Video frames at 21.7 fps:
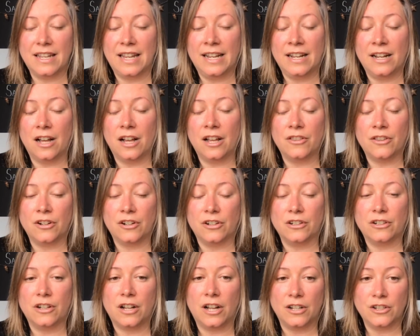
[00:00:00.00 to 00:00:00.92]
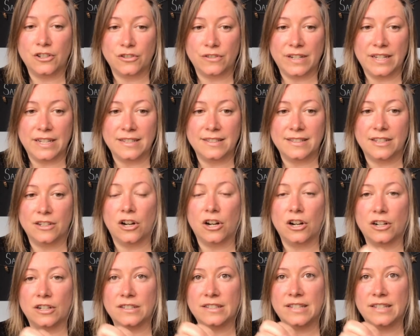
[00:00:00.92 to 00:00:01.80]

in other countries, there are